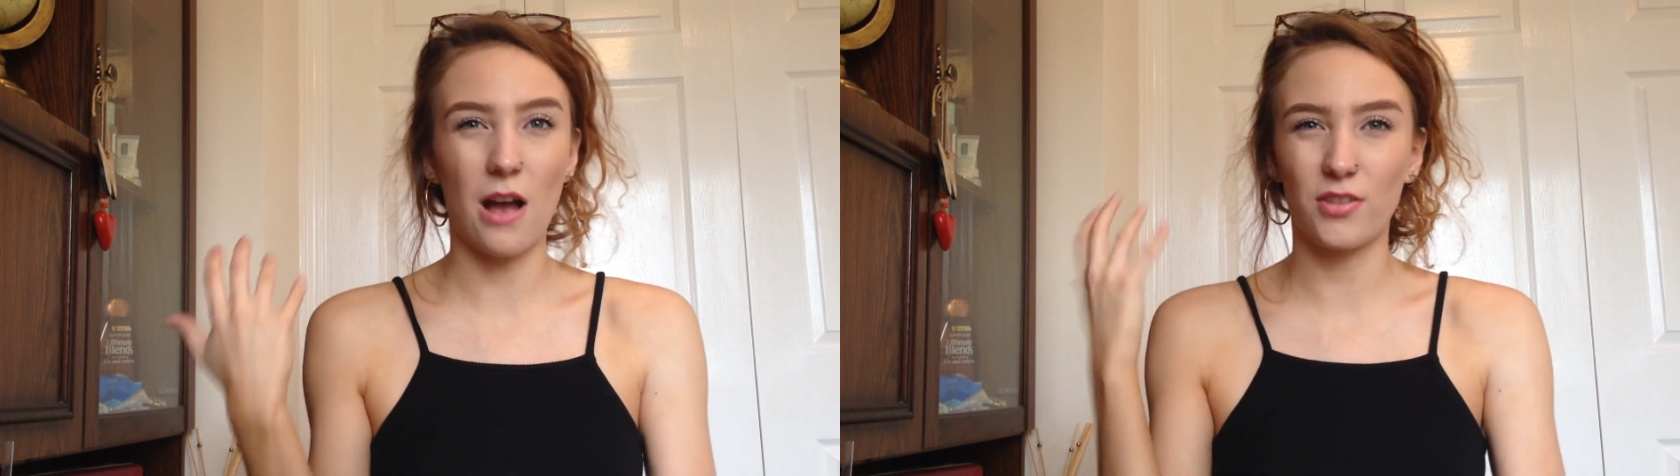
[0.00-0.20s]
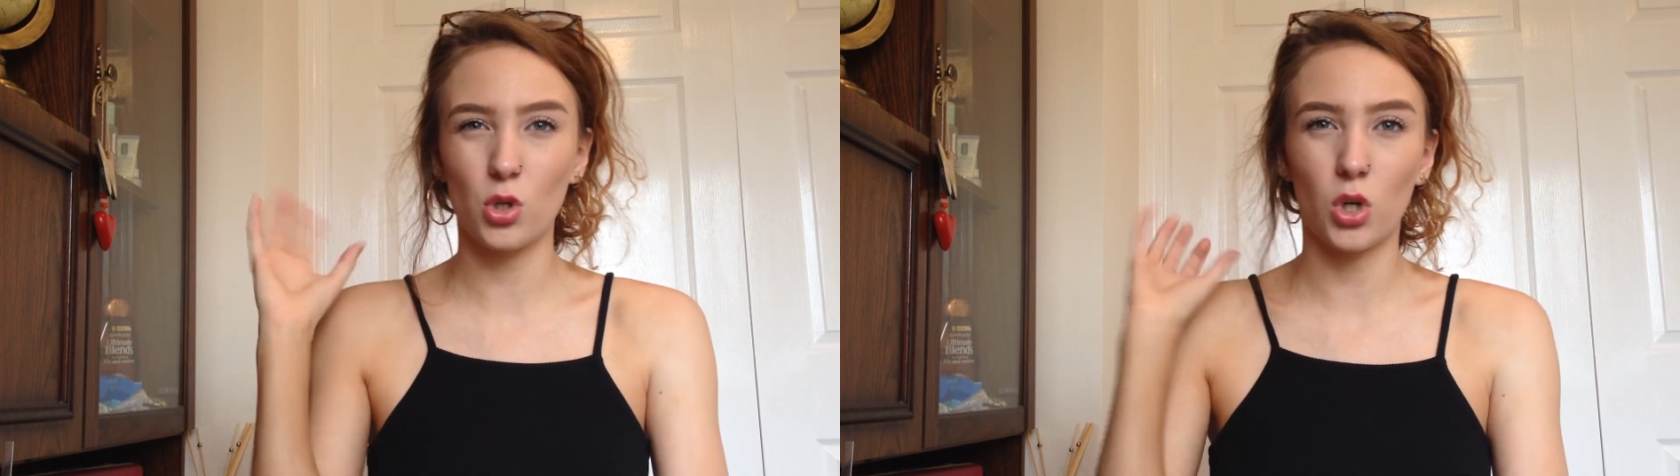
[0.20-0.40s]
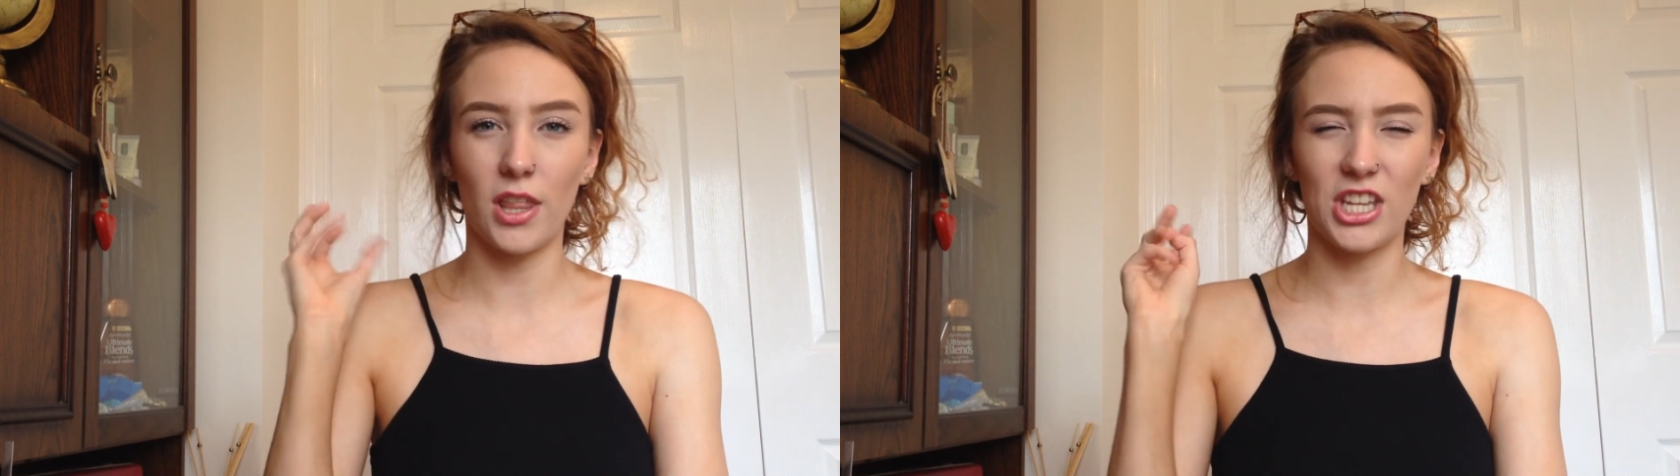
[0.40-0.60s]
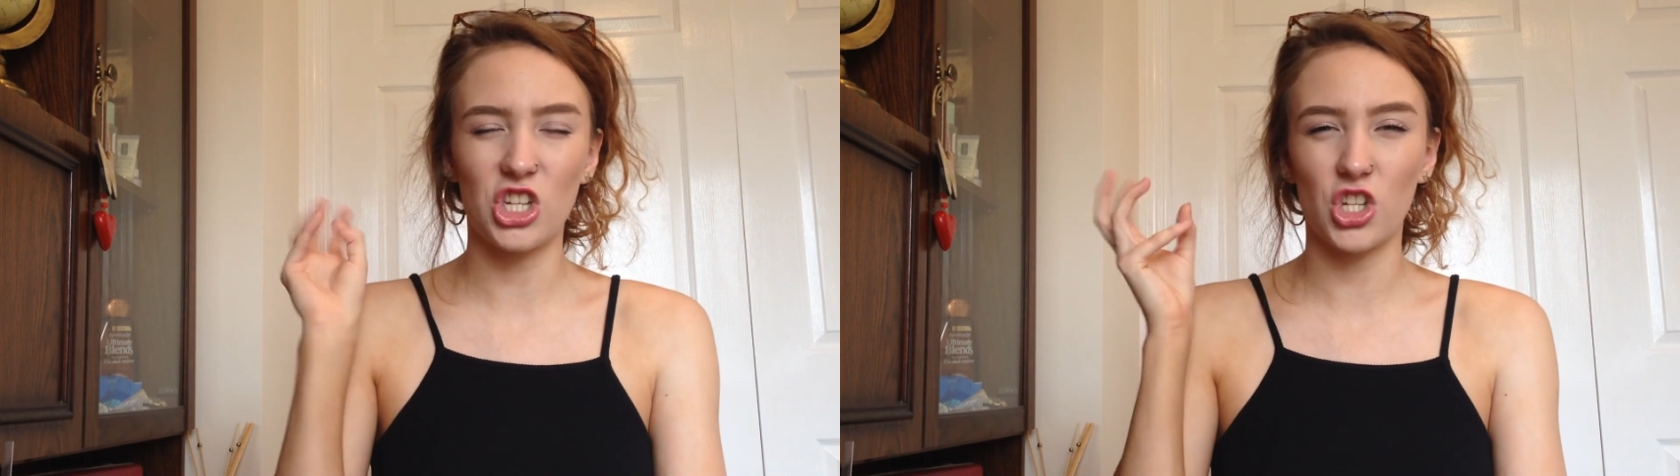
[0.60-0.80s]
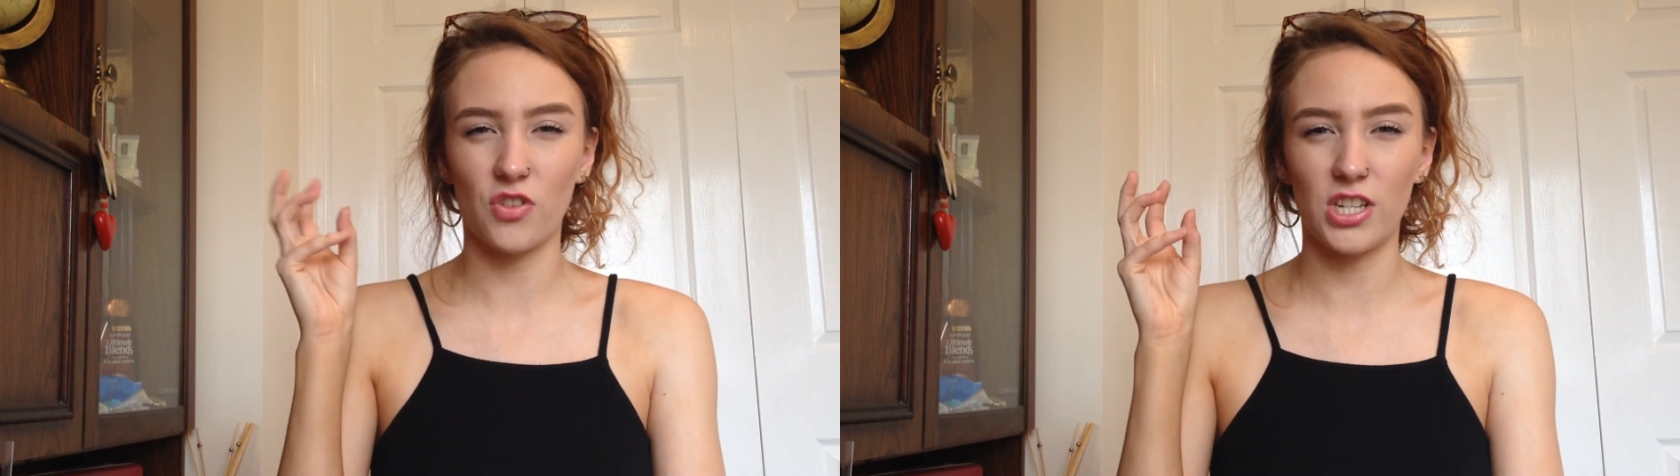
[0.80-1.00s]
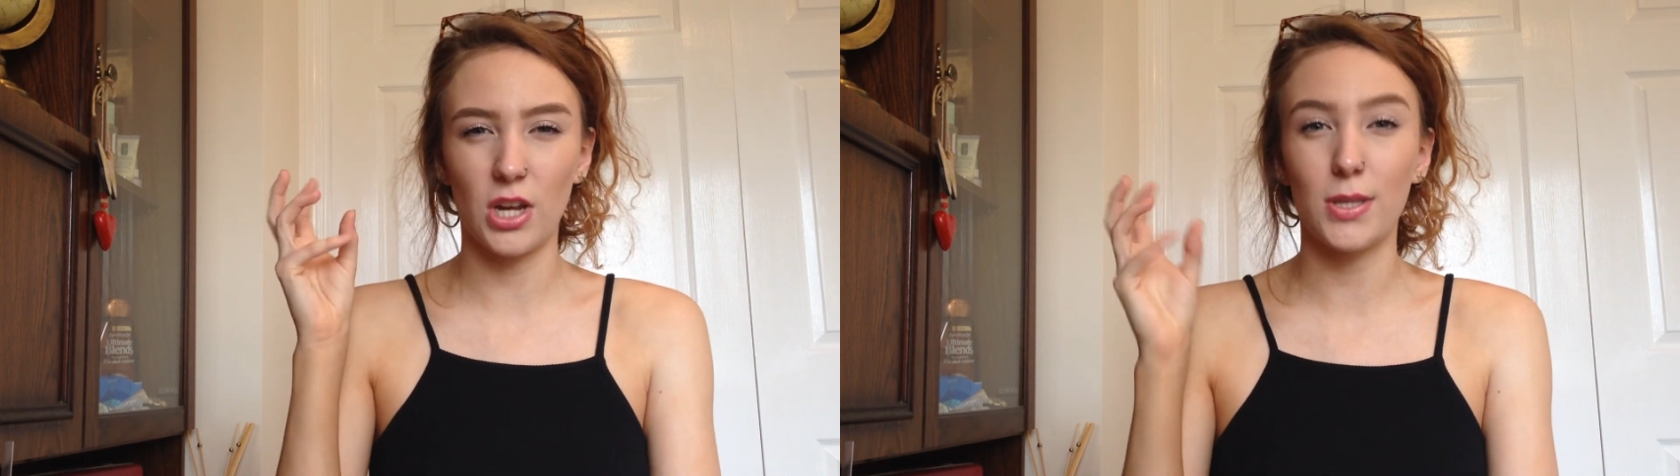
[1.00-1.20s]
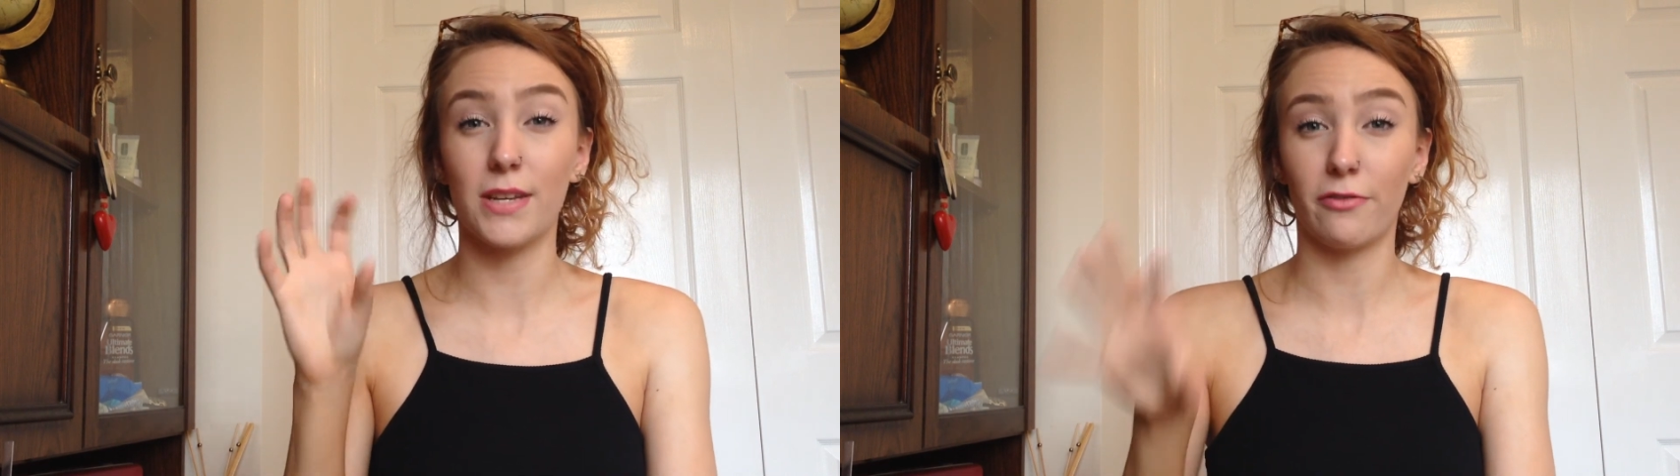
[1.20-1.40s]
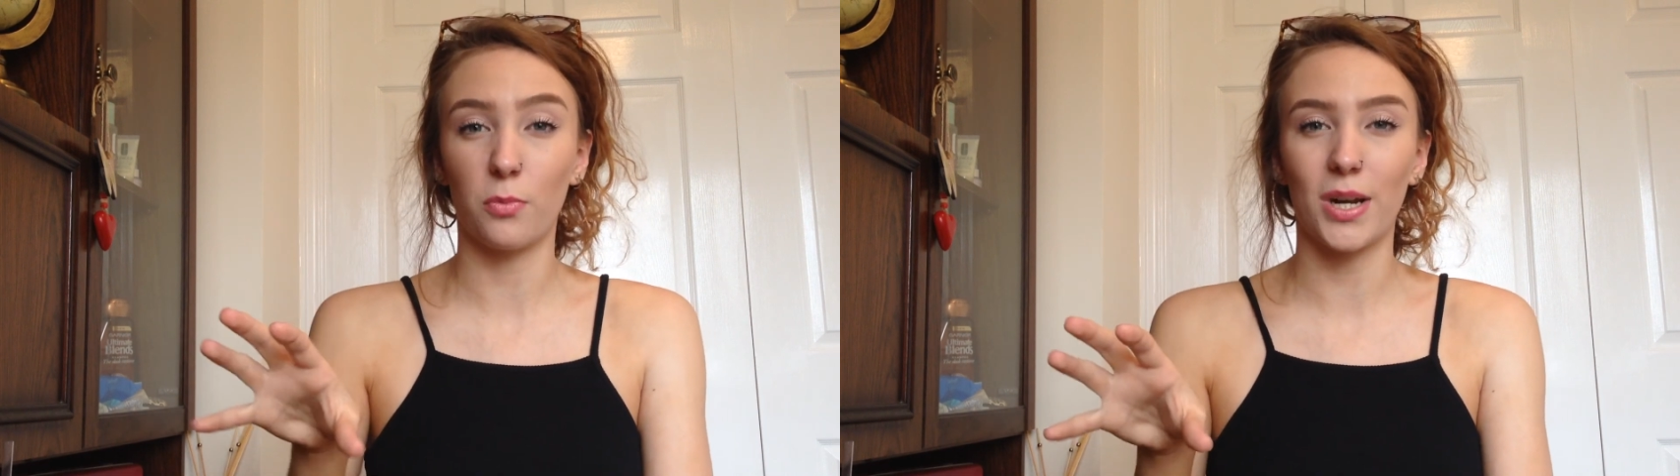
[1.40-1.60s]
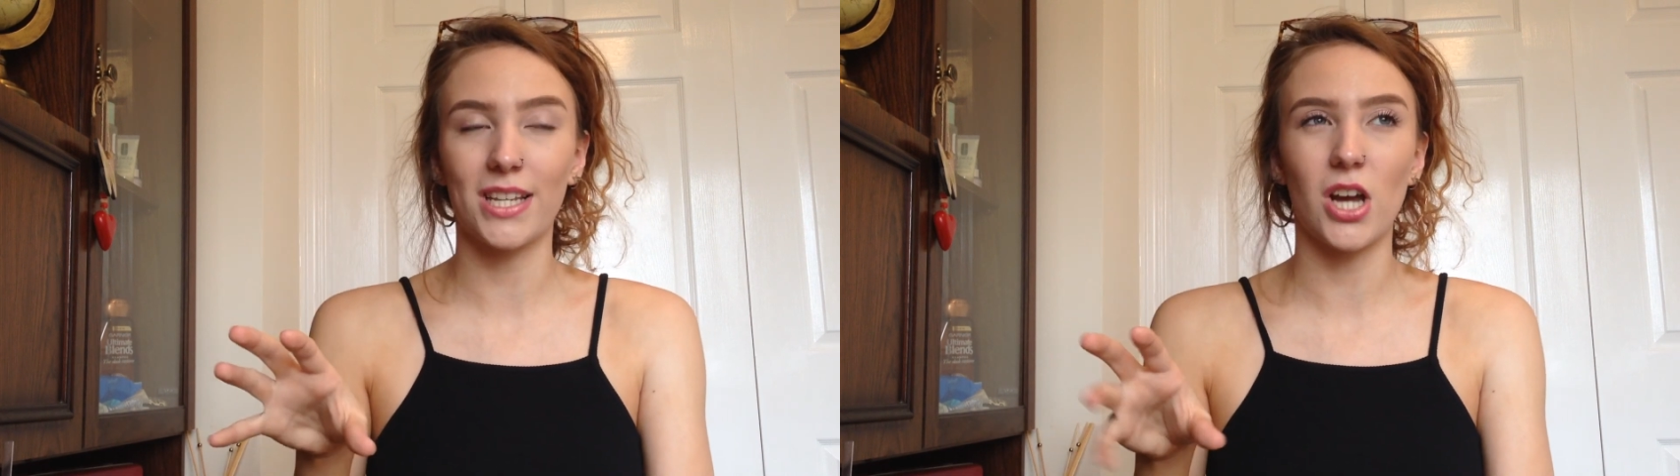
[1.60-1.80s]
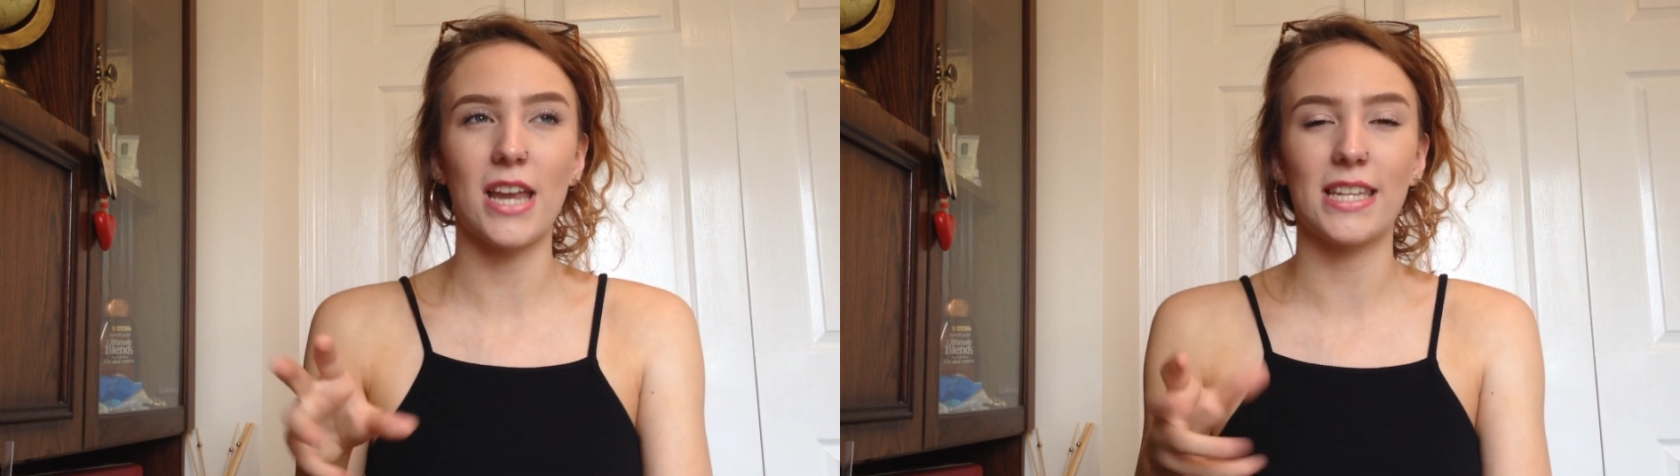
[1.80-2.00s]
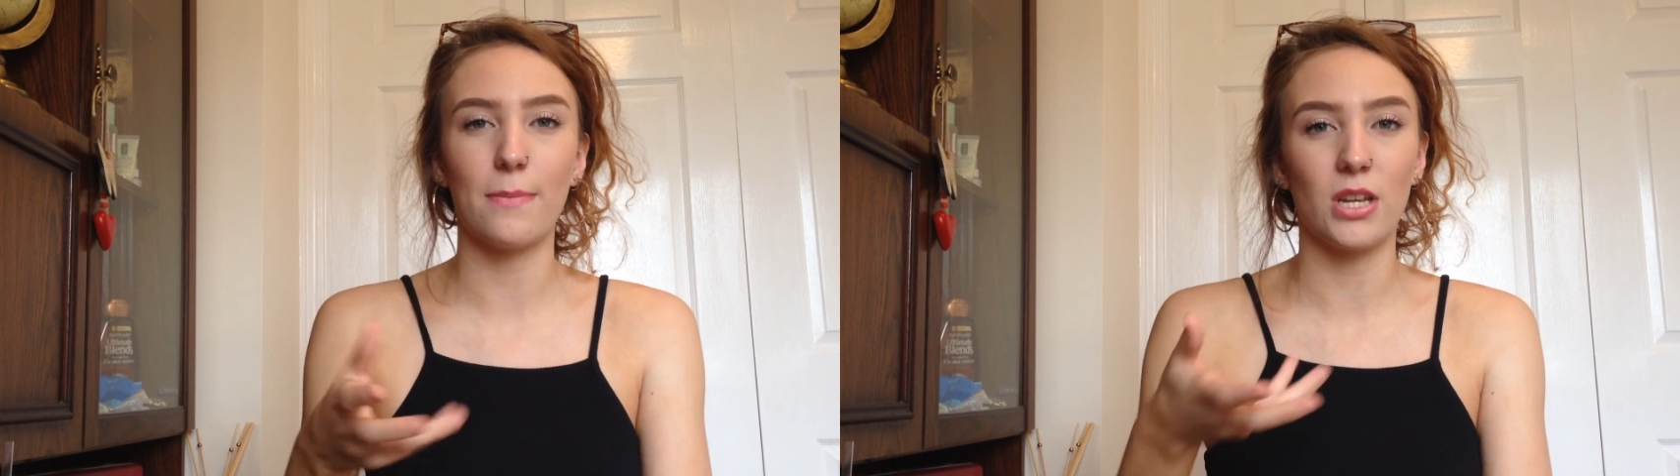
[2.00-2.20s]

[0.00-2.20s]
I've still got the gingery tones in from when I dyed it,